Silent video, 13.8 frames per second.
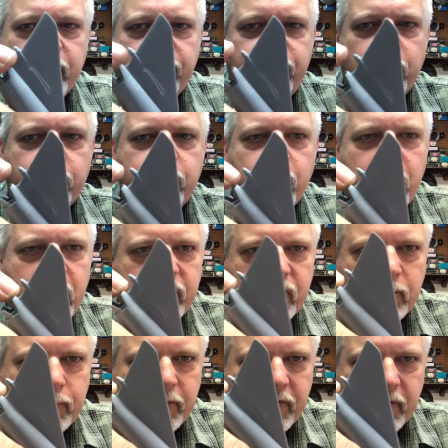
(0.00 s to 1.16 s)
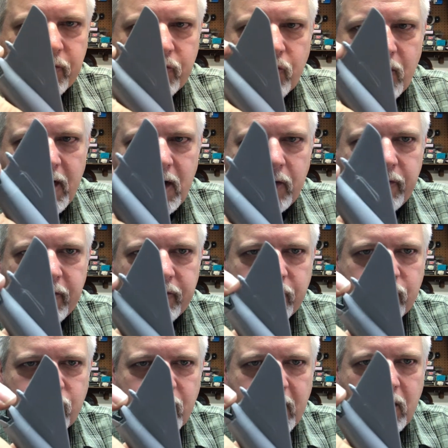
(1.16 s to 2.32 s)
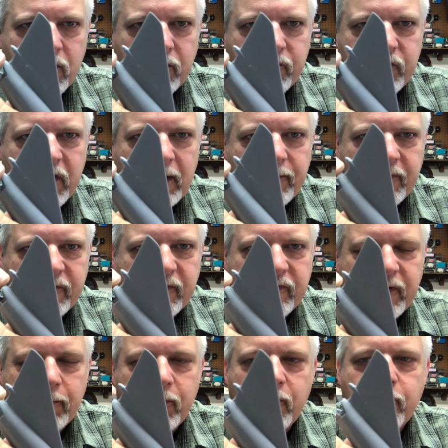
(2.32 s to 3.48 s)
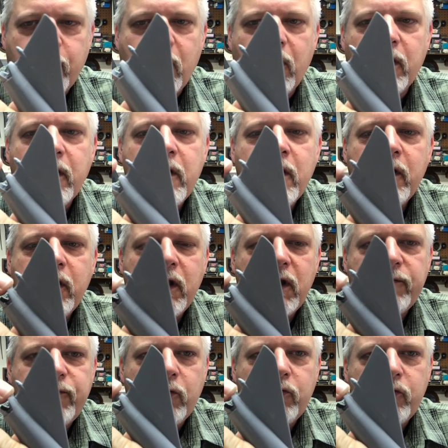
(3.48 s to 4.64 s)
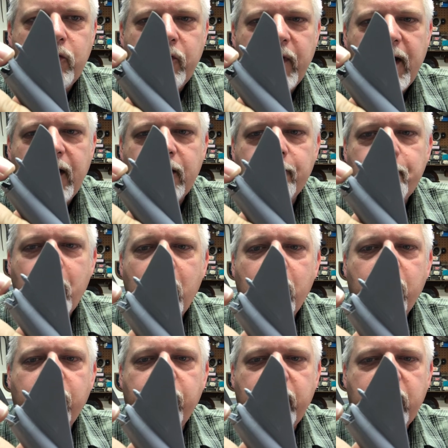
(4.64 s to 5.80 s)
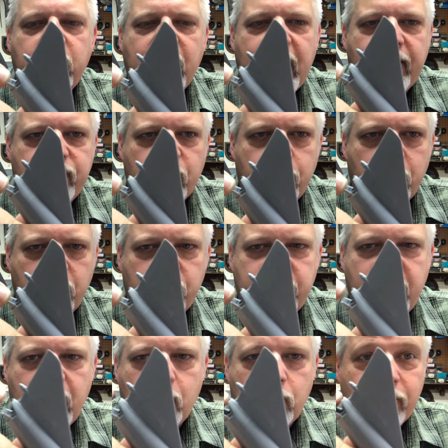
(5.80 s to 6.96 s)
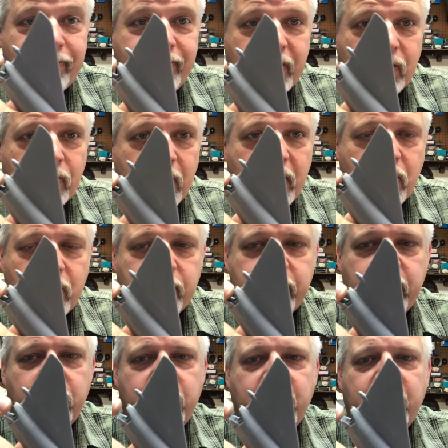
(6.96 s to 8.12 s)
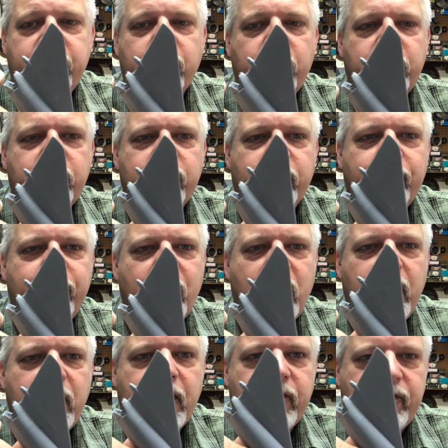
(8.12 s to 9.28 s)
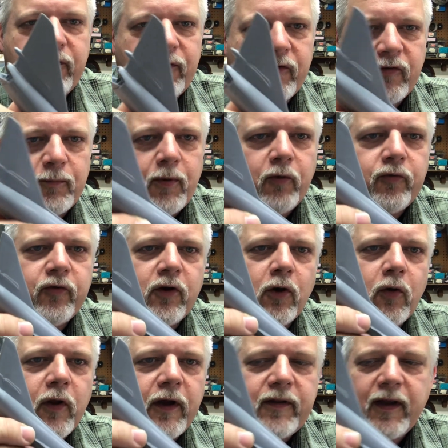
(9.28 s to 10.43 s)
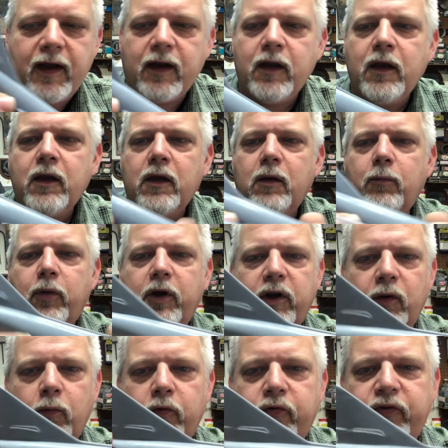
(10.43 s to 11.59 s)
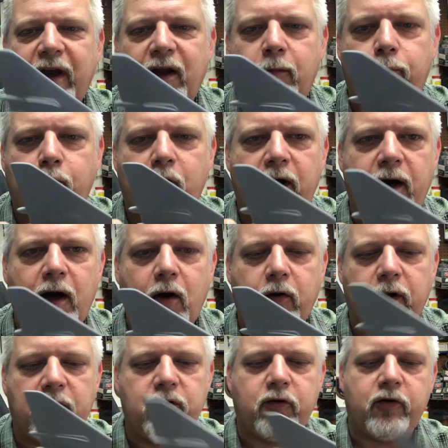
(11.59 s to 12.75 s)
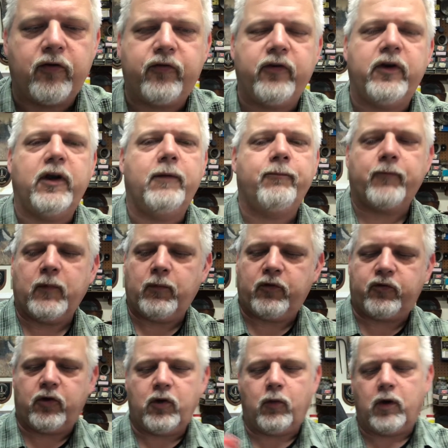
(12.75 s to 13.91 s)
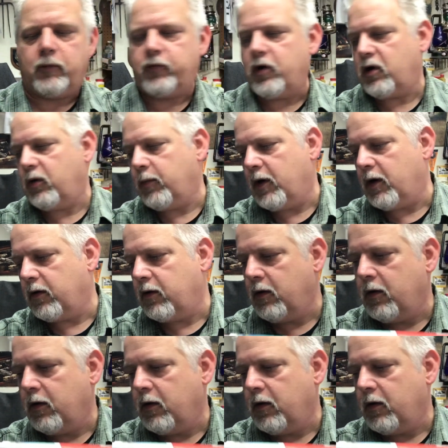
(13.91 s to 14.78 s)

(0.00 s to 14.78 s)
the fuselage and put the shroud. There's a shroud on top that's a separate part. If you do that, the afterburner can will fit right on there and nestle in just fine, as if it's supposed to go like that, but it will stand proud. And you can see, let me show you what I'm talking about.